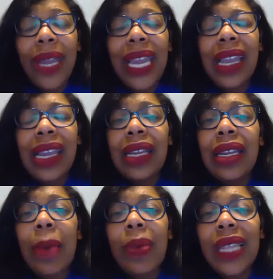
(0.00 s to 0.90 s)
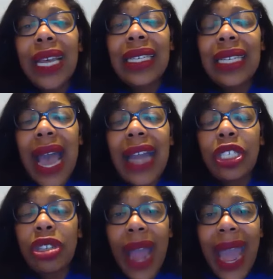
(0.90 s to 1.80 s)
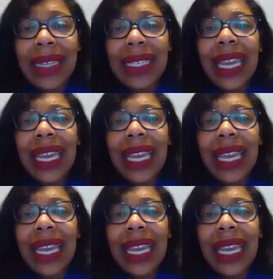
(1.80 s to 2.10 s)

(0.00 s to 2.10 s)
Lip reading: Any number that's not tracked